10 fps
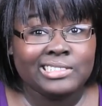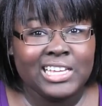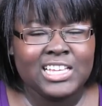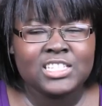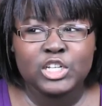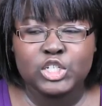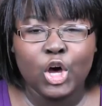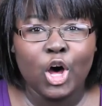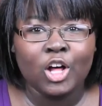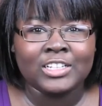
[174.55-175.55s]
He's like
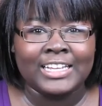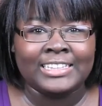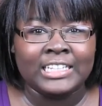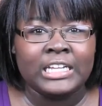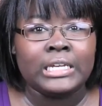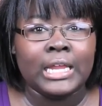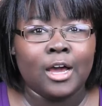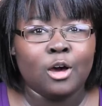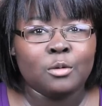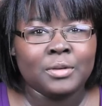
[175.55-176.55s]
tall and lean
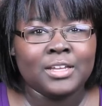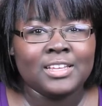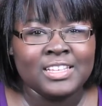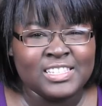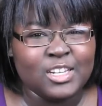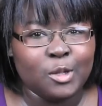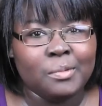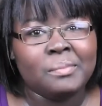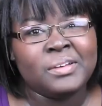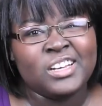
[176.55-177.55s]
now, but he's still
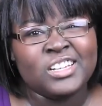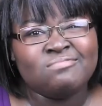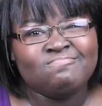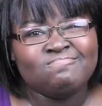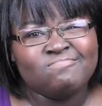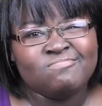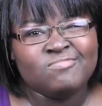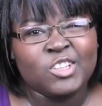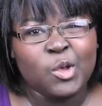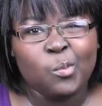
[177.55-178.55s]
Bubba Hutt.
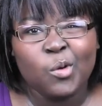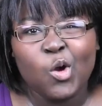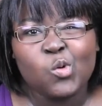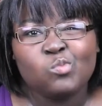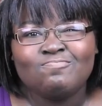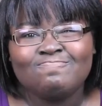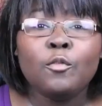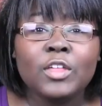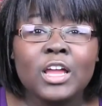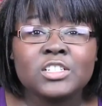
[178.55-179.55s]
Little bro.
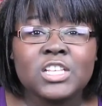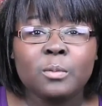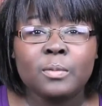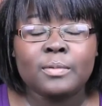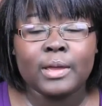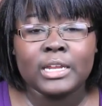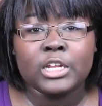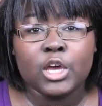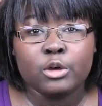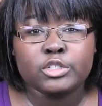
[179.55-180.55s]
Hopefully our sub will be ready
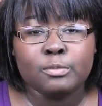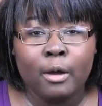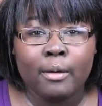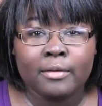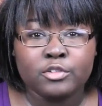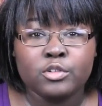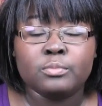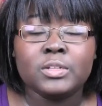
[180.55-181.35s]
to go tomorrow afternoon.